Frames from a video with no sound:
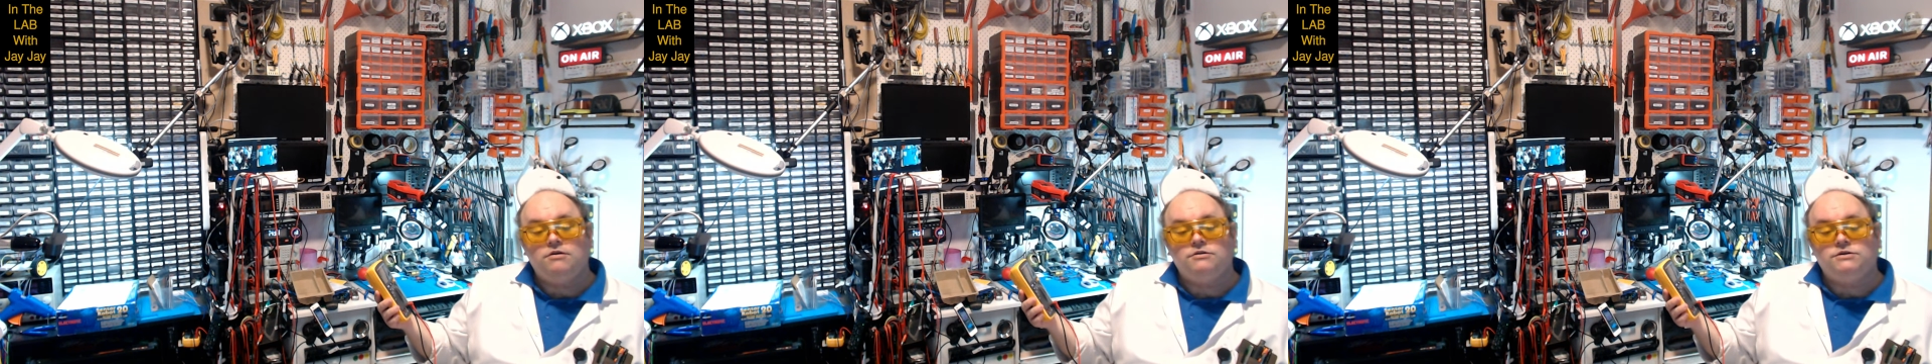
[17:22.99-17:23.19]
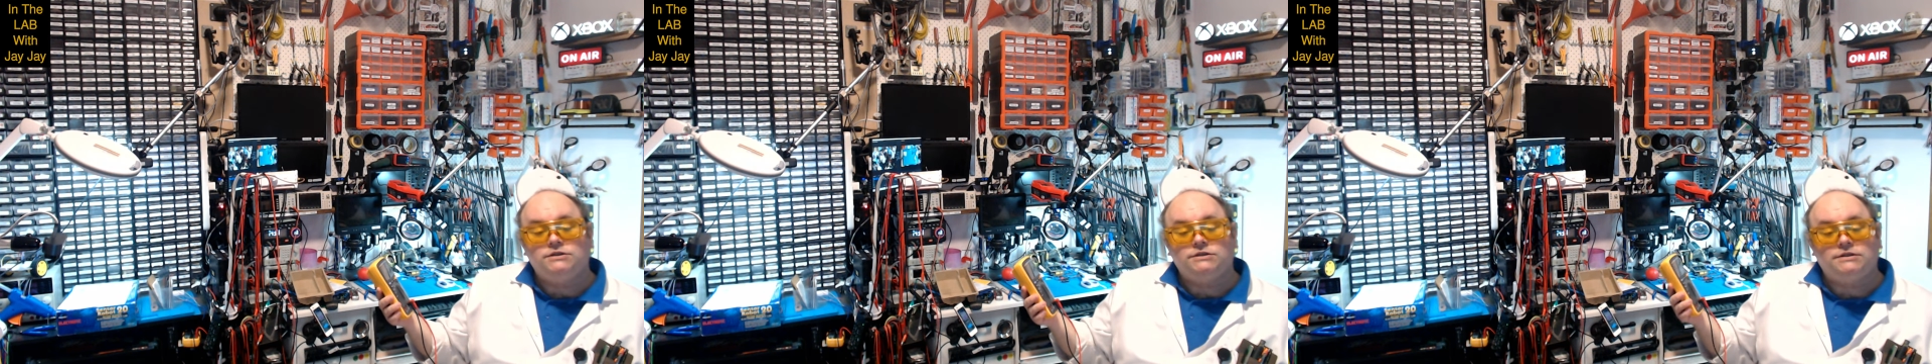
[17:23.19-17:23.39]

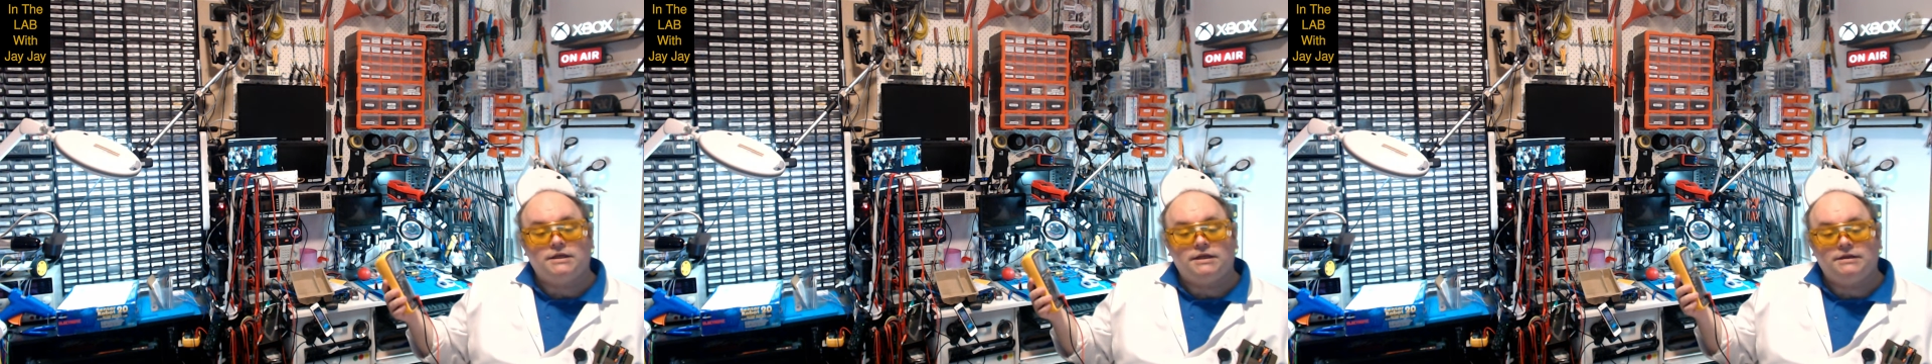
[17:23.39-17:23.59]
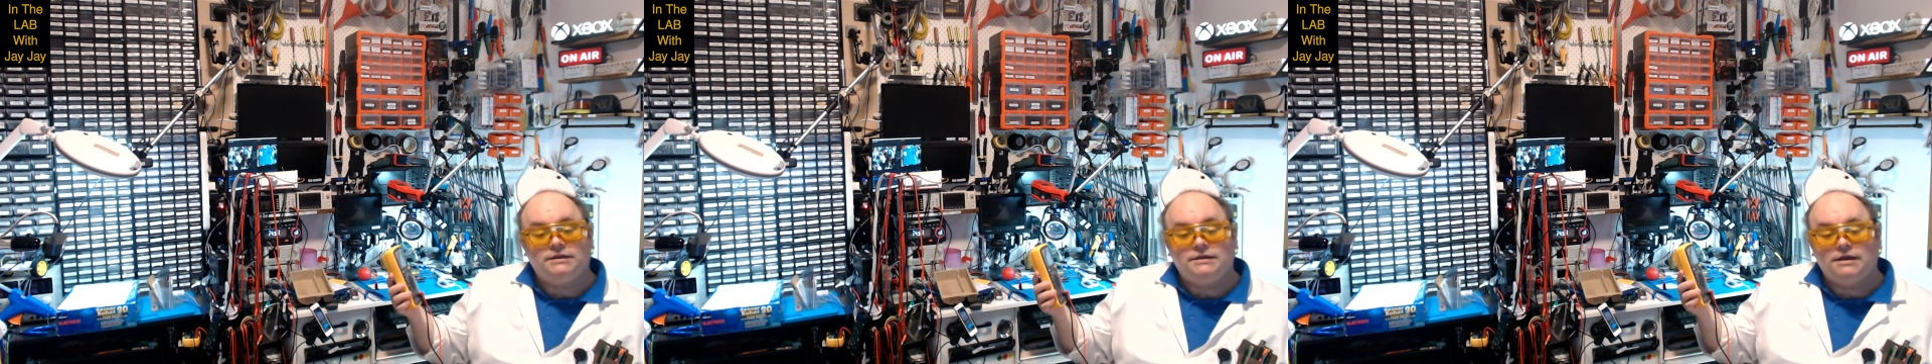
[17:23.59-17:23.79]
Just
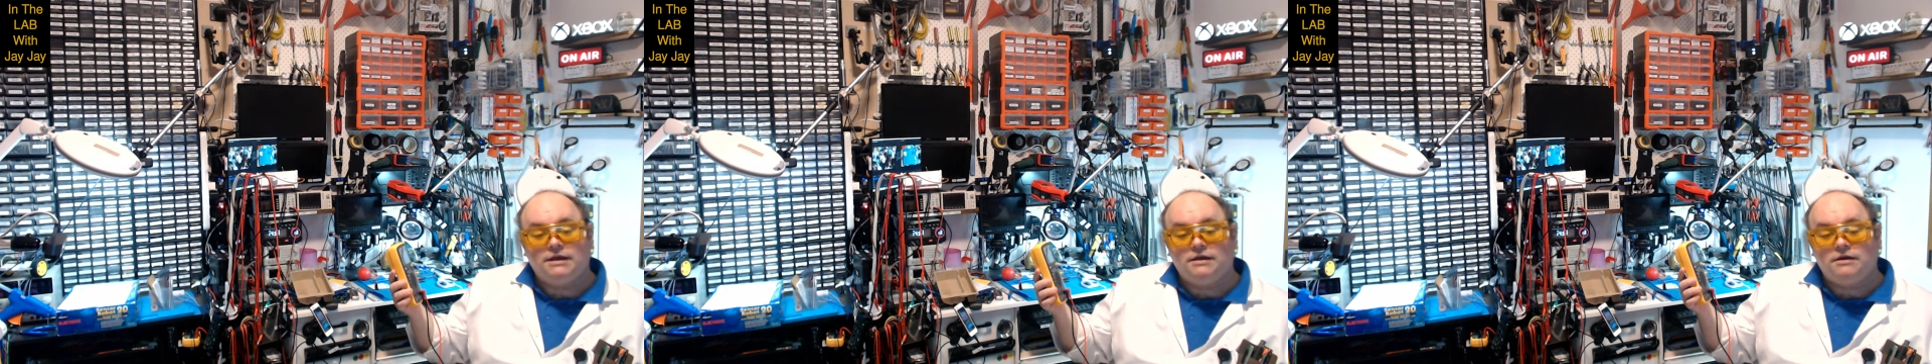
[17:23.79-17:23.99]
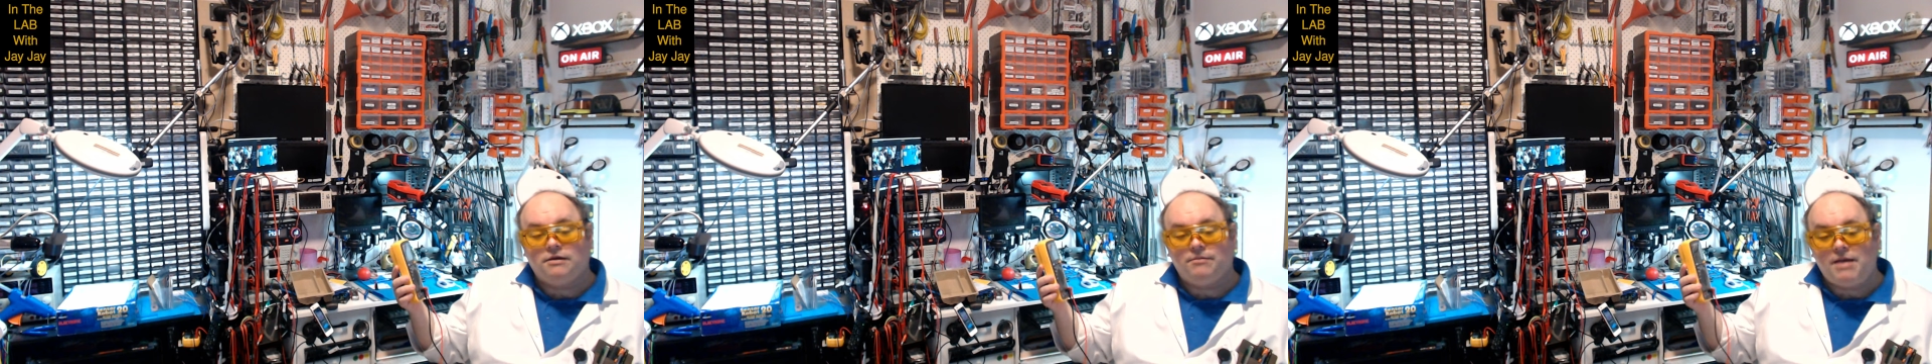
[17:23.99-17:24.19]
that uh,
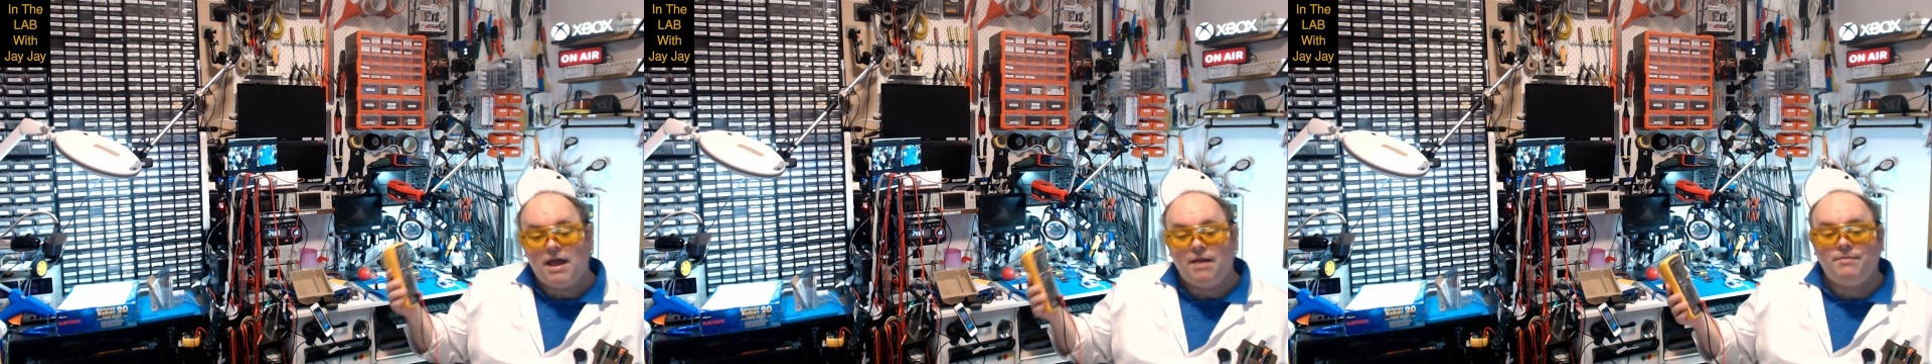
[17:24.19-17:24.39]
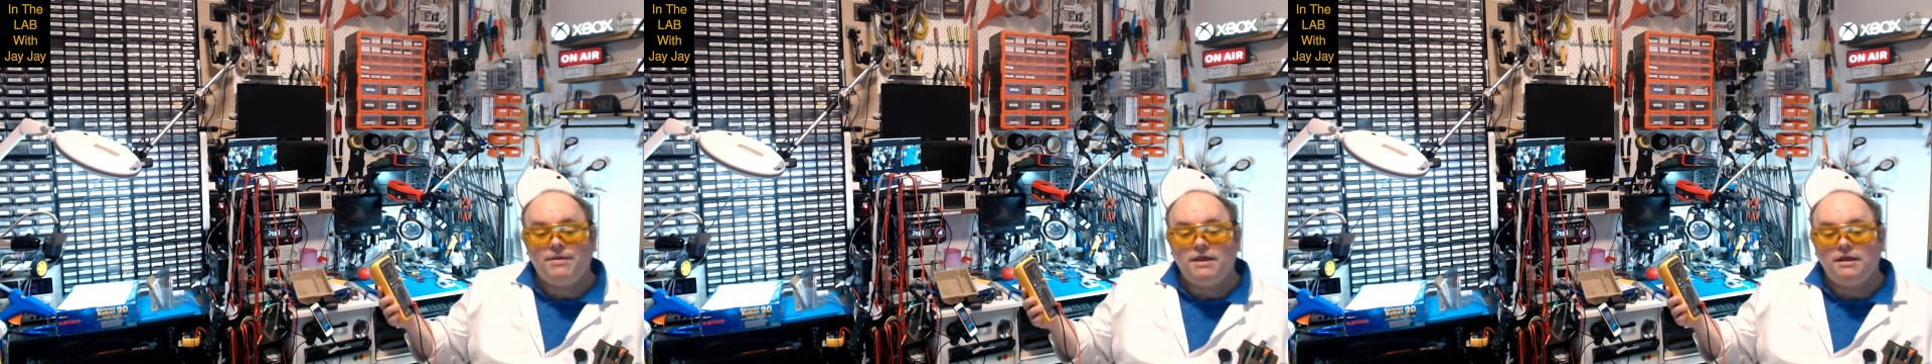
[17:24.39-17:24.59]
I'm
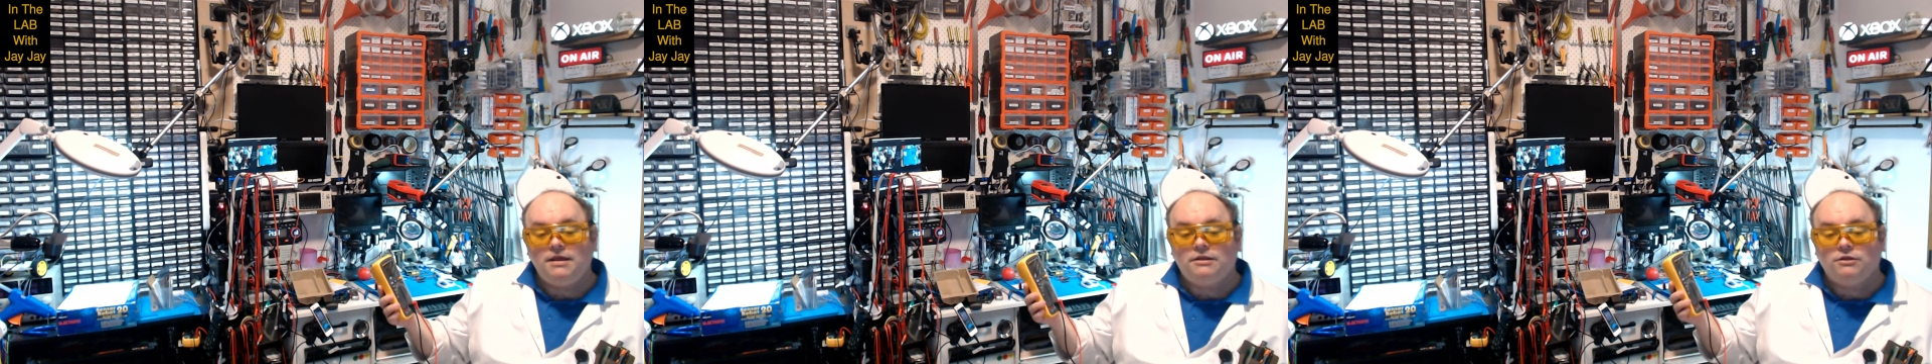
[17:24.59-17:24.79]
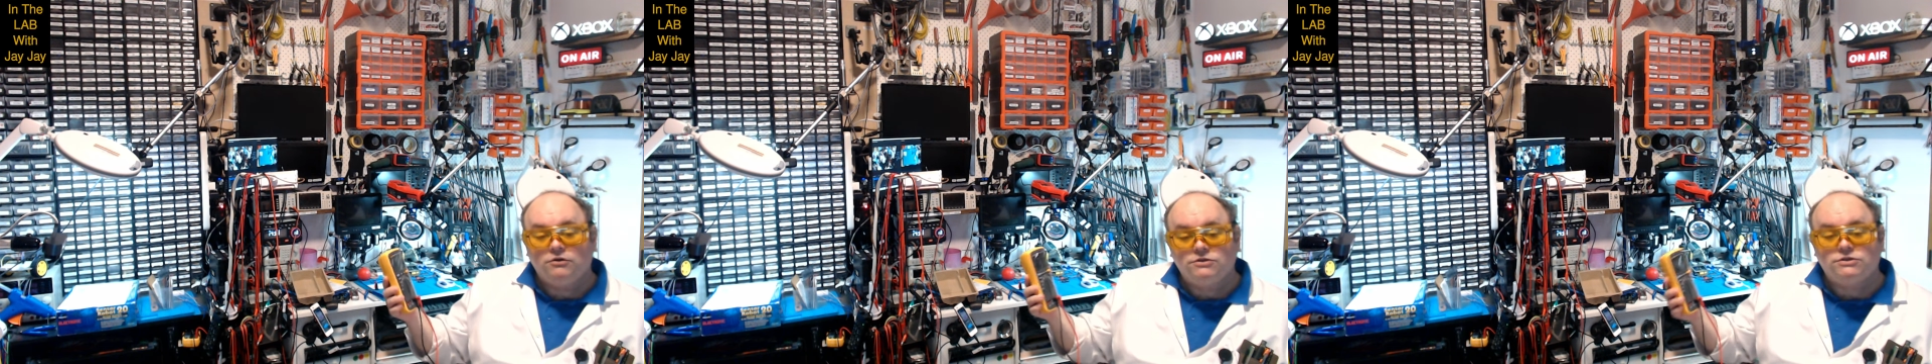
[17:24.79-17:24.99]
happy,
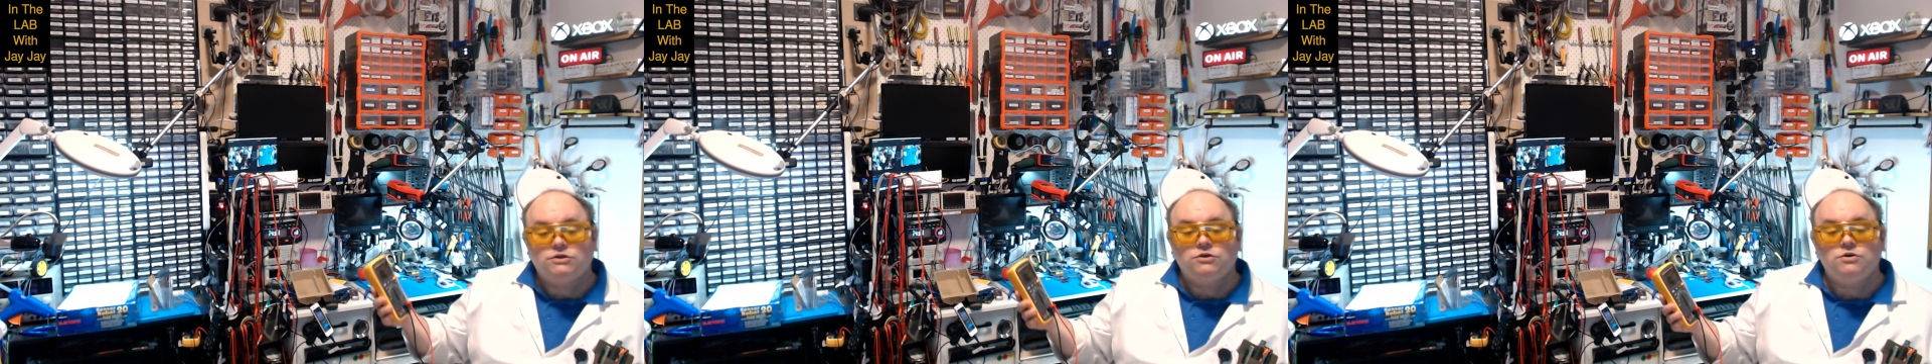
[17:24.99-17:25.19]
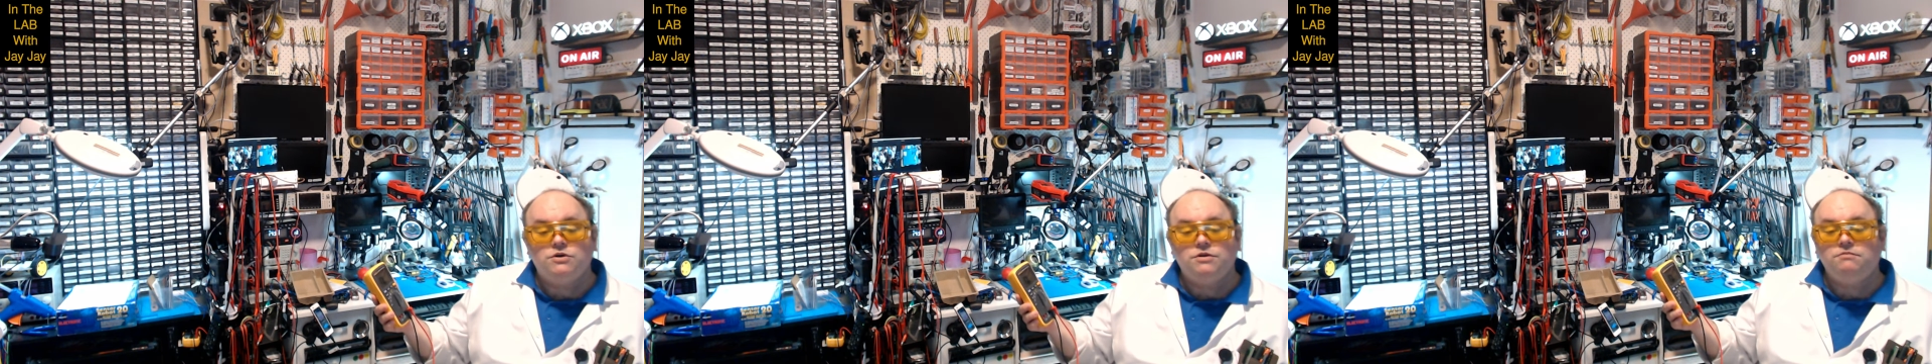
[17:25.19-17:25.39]
looks
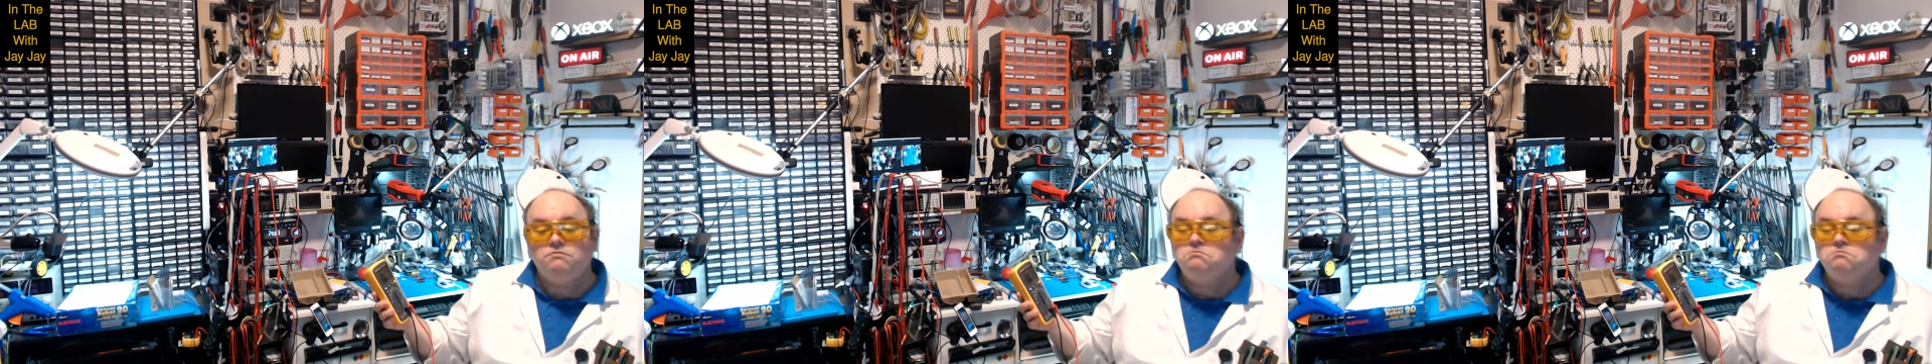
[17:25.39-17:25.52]
good,